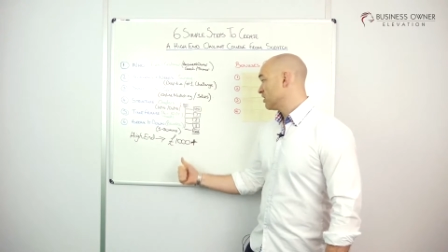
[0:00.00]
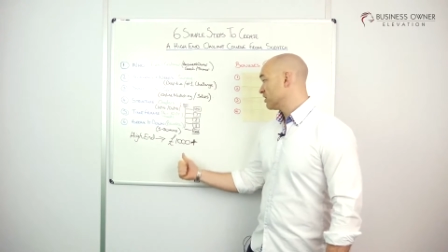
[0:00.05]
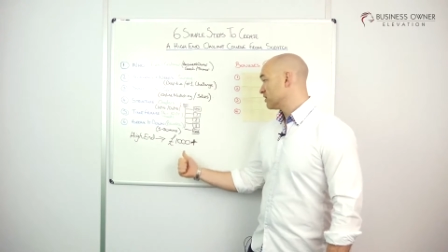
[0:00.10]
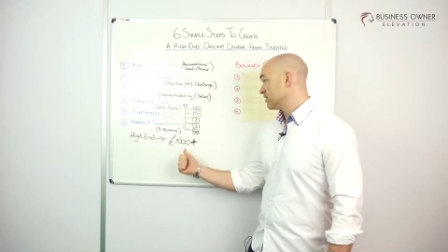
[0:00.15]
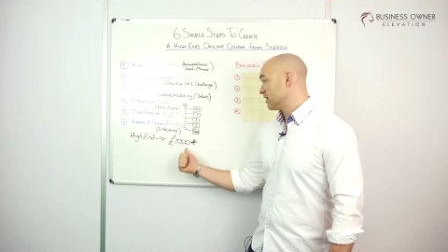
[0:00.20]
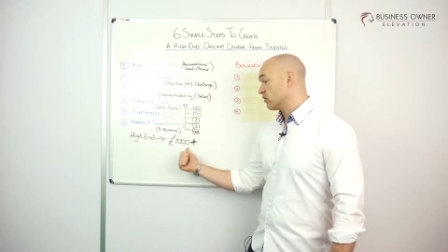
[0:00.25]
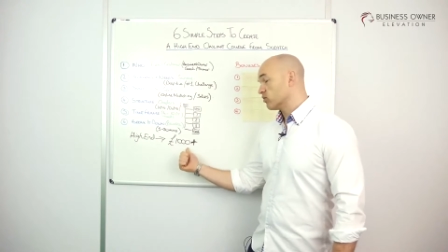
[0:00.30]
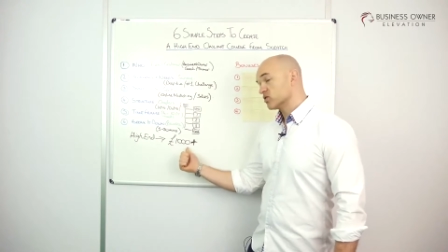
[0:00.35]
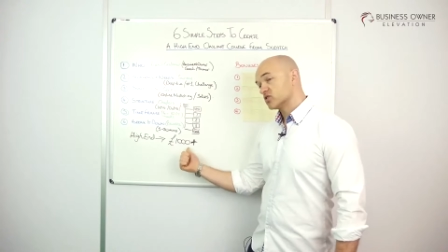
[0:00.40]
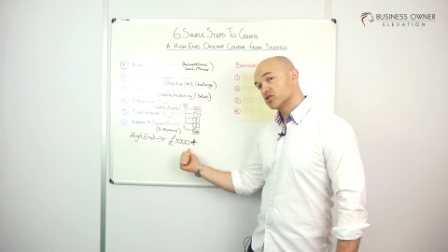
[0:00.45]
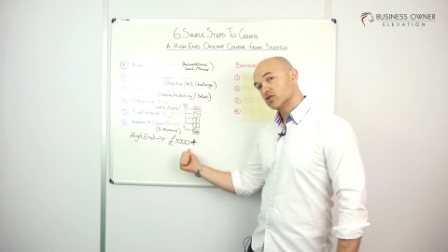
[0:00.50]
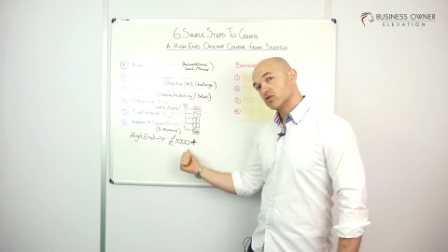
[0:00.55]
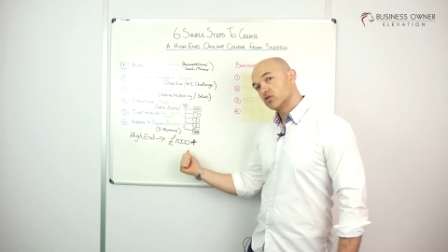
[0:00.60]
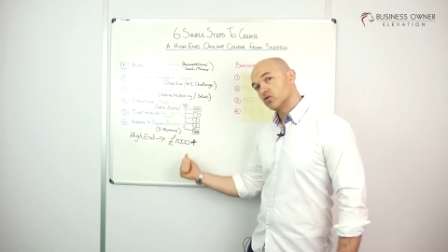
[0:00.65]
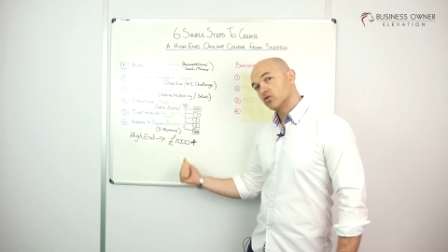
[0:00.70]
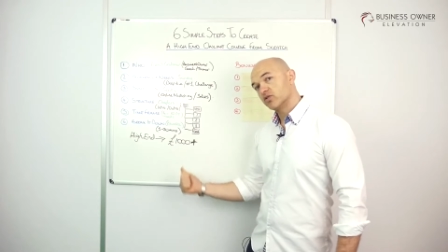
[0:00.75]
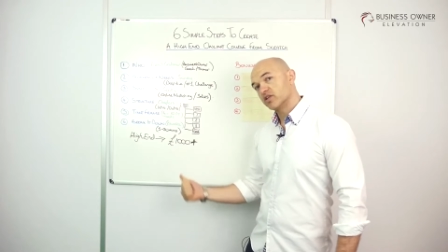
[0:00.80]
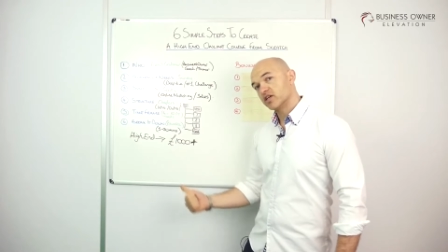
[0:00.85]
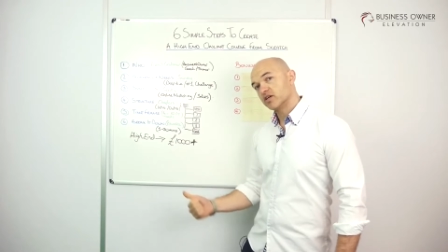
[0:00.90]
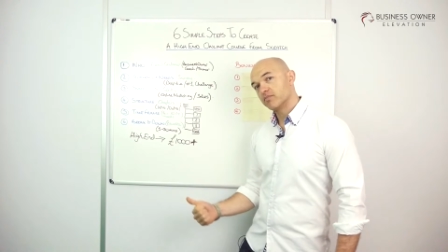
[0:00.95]
Now, what's the
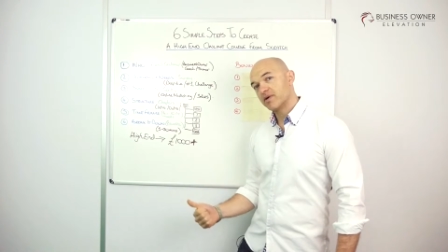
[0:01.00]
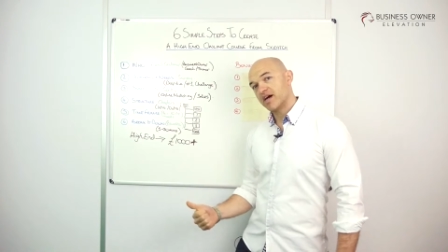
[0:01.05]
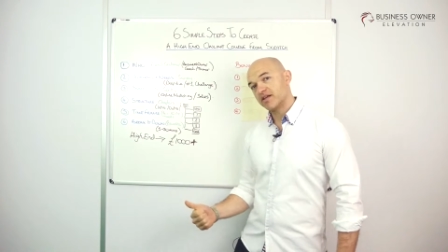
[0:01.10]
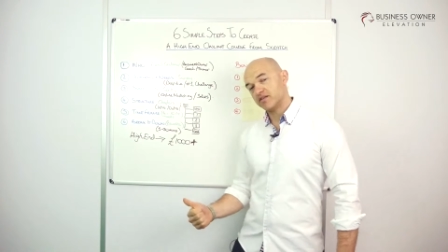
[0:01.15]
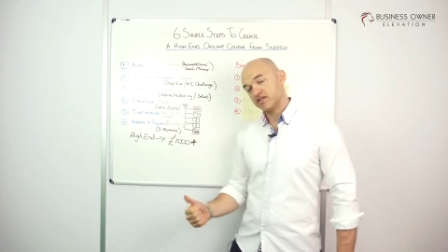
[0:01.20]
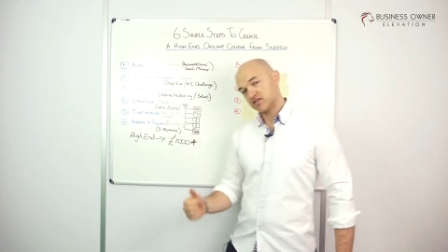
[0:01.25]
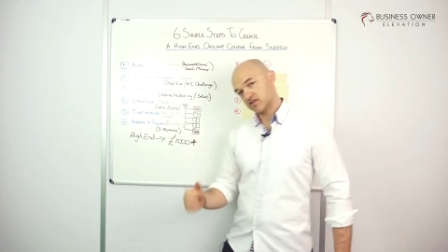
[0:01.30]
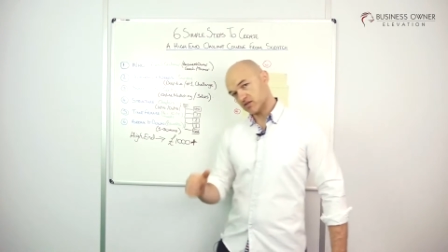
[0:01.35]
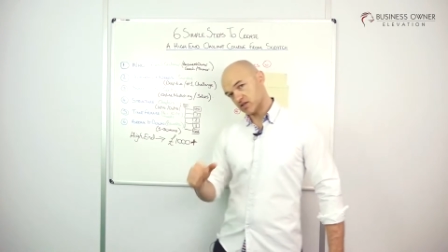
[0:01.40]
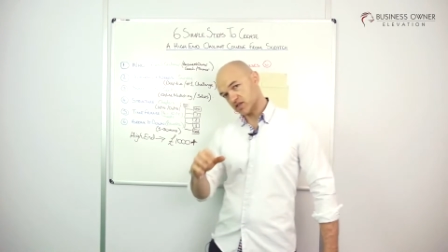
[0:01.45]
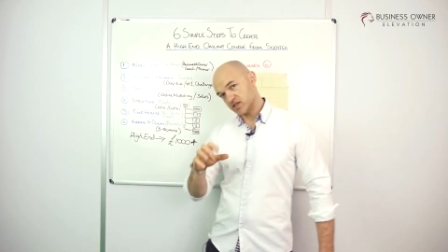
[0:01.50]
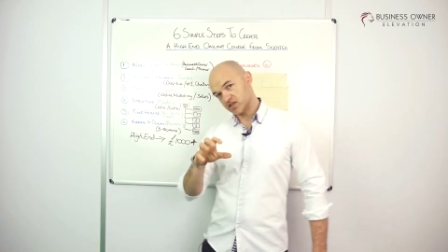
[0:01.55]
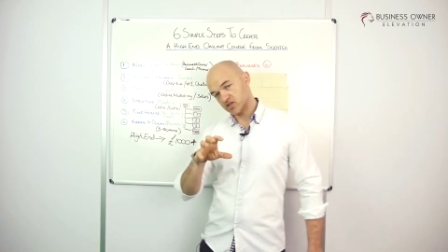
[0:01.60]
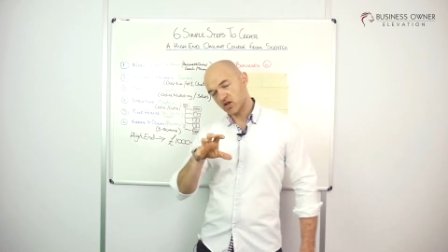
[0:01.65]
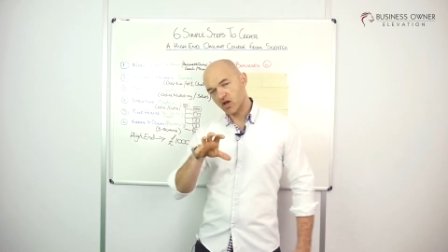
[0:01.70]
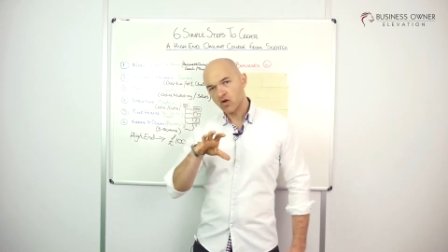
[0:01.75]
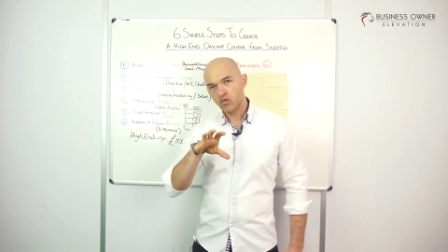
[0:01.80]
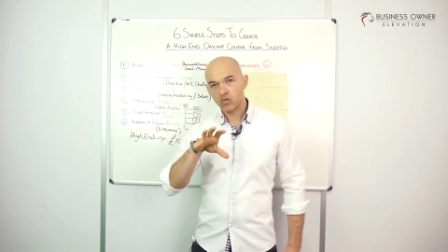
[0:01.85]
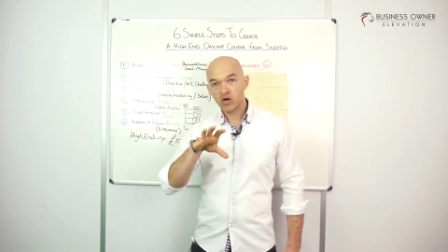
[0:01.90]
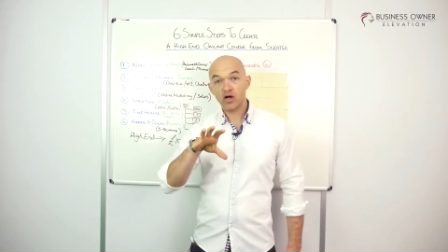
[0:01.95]
cool thing about this, guys?
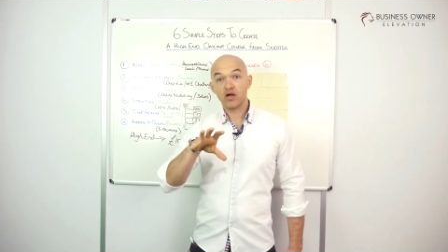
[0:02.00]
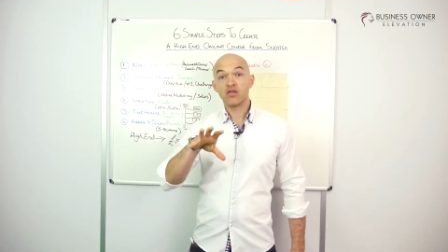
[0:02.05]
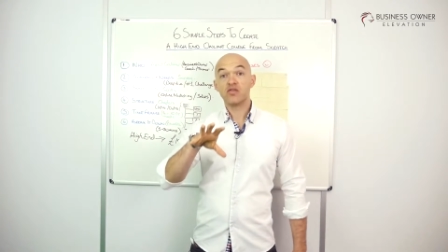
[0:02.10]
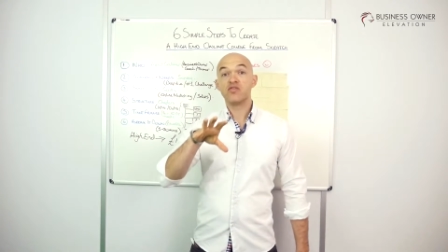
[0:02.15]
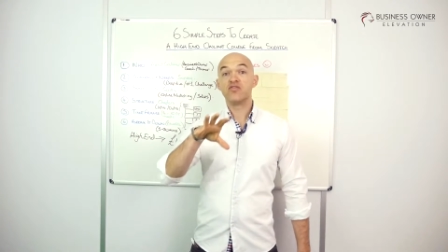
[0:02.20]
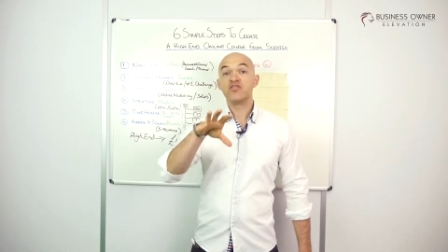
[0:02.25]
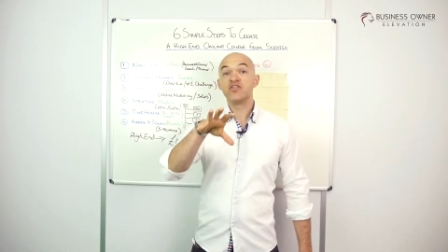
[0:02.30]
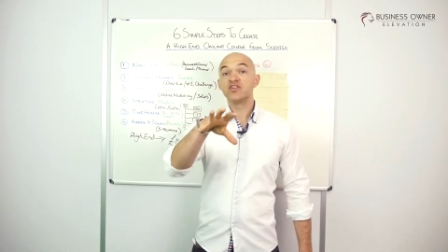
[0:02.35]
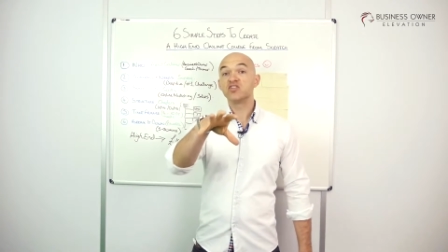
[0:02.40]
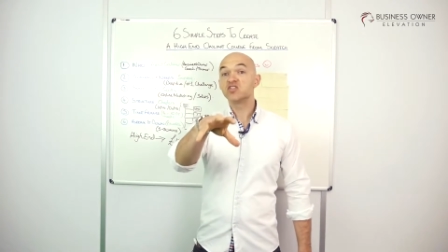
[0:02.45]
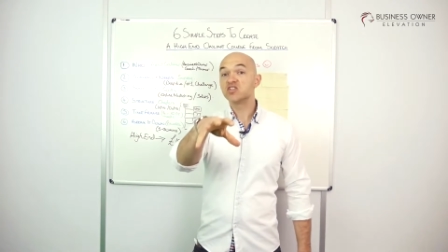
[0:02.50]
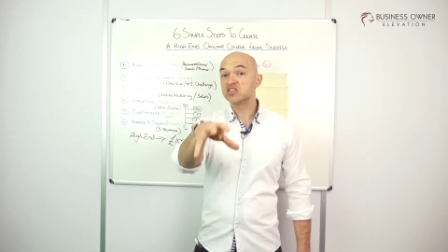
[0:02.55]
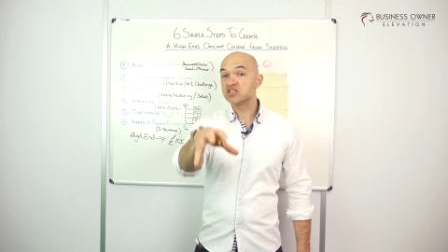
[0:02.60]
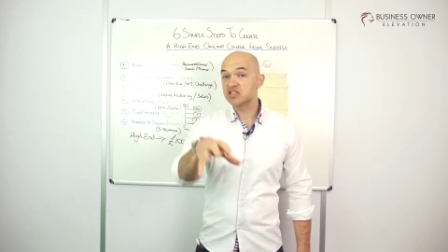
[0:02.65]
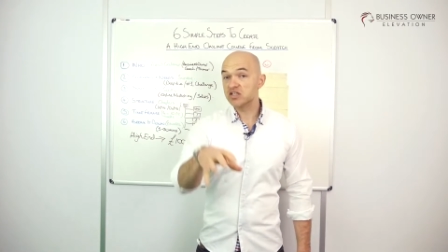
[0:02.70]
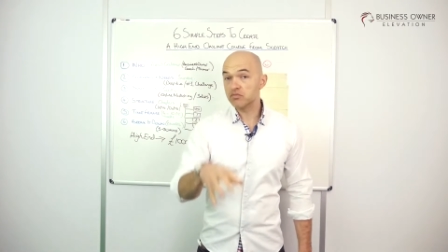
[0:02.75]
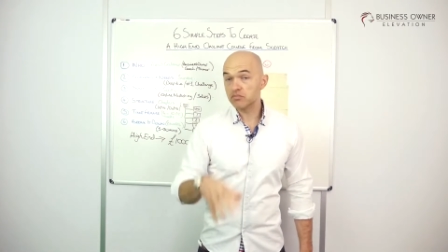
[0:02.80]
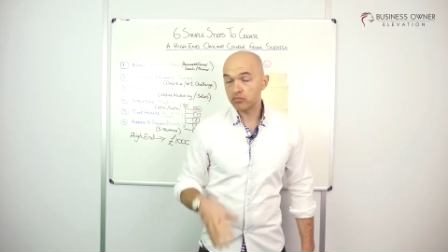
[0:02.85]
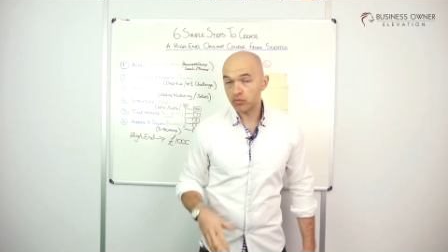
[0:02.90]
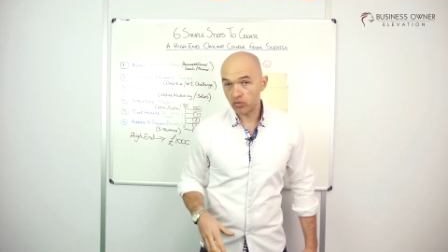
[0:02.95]
Well, this is
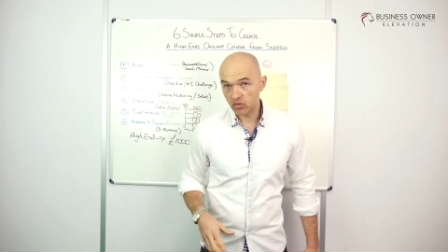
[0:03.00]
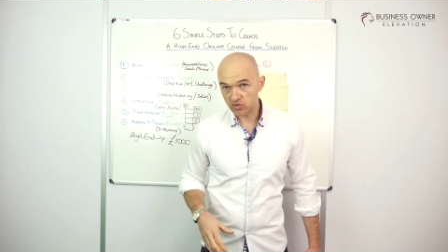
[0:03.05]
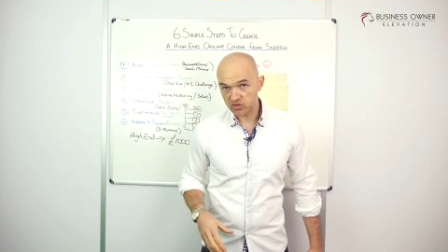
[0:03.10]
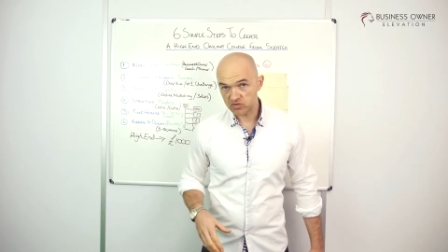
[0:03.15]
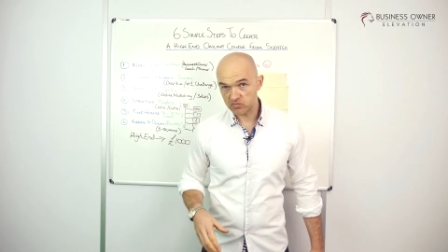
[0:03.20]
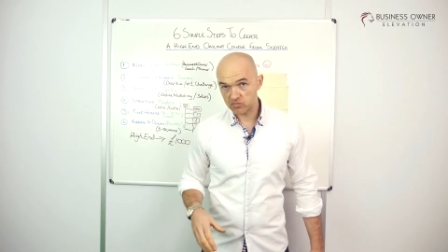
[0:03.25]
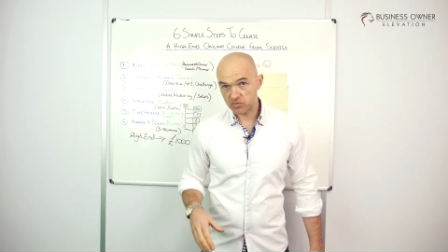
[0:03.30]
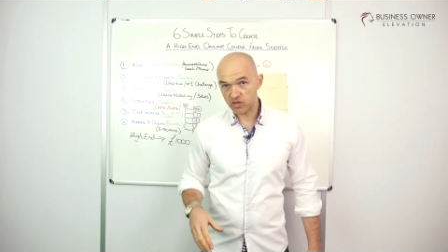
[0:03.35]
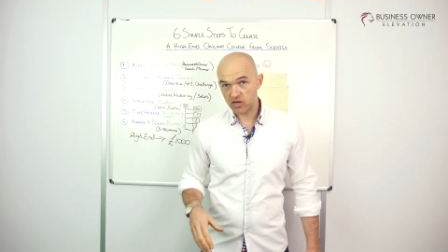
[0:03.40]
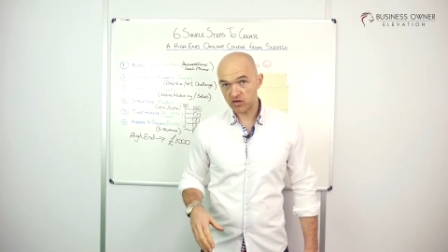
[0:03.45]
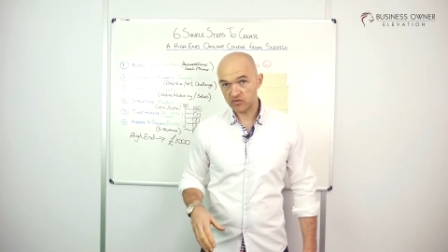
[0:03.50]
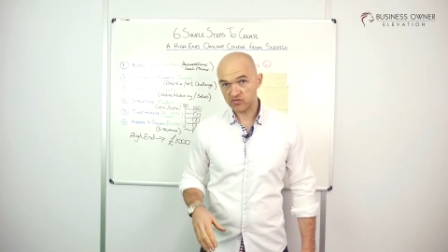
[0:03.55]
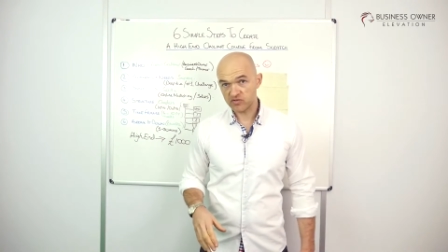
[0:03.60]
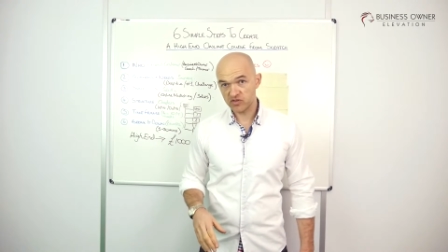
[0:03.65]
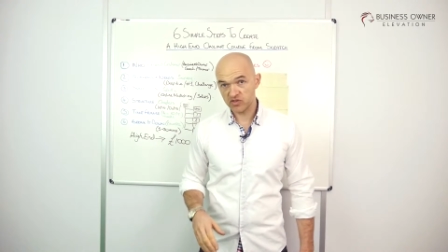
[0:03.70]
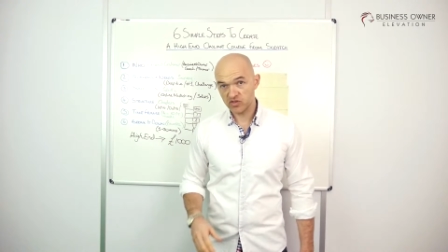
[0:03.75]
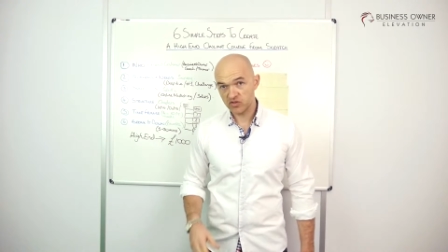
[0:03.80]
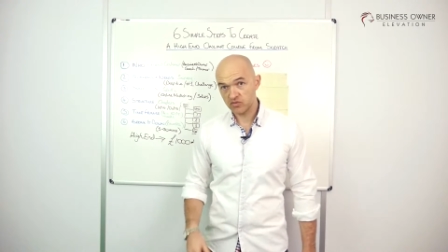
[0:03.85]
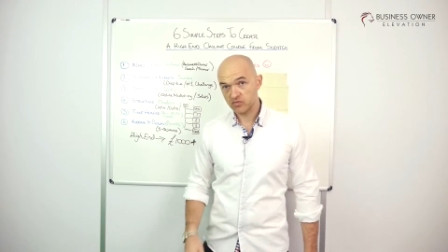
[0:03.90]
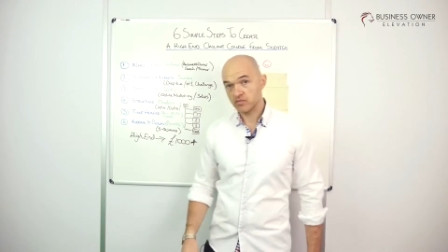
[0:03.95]
the important part for
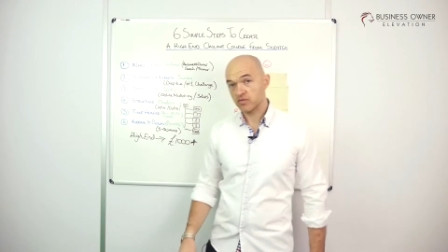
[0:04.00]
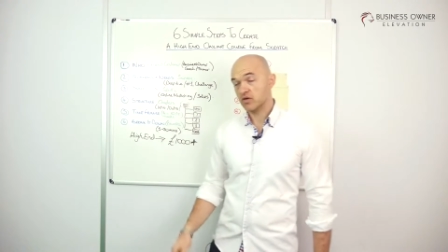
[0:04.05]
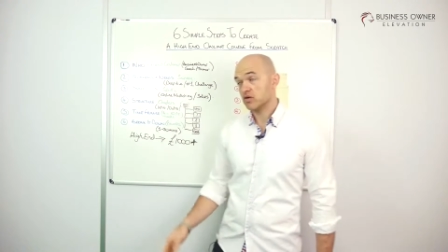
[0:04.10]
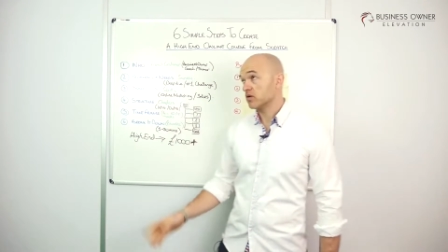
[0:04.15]
you.